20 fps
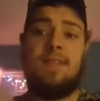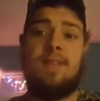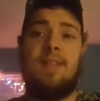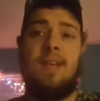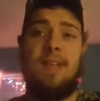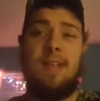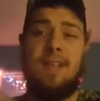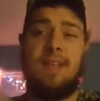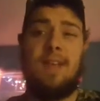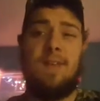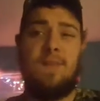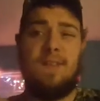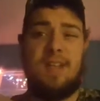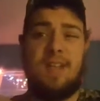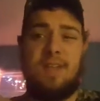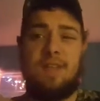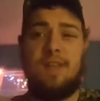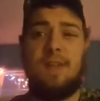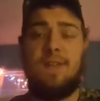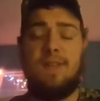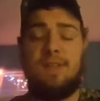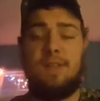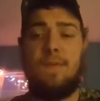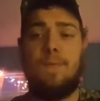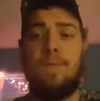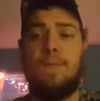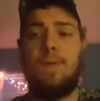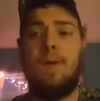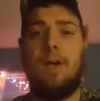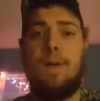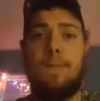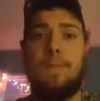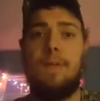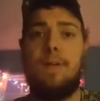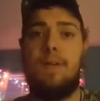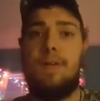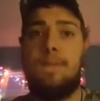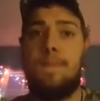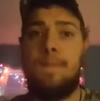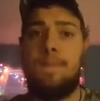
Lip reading: I think he was actually on his own property.